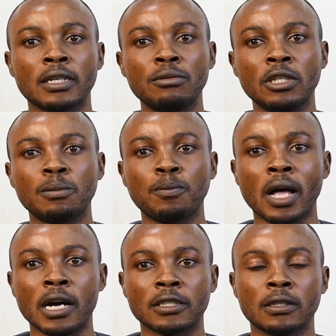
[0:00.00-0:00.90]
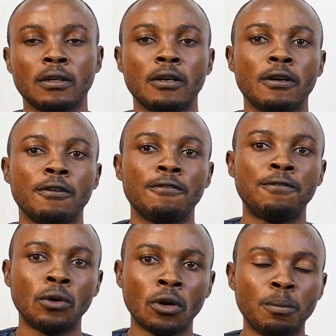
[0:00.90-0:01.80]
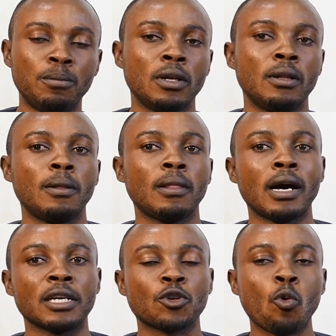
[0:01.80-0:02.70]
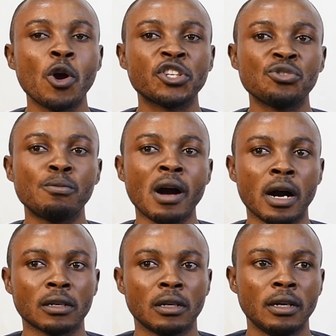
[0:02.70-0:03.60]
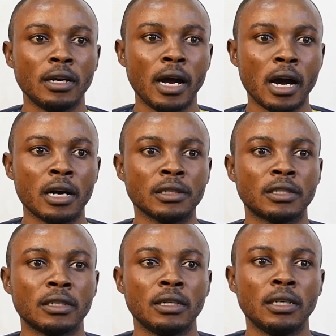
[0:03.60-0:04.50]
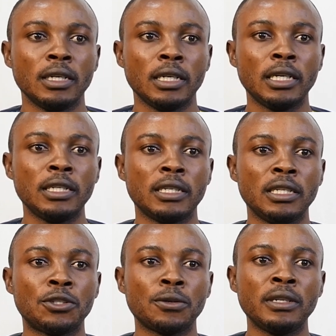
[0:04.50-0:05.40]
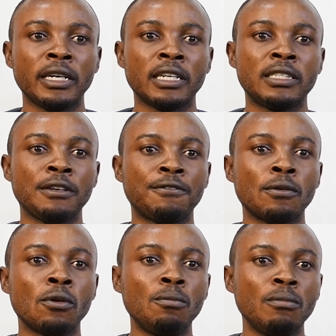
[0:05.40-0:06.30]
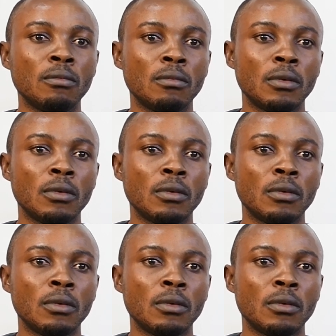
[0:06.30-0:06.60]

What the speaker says: subject plus verb plus question mark, and in the interrogative form,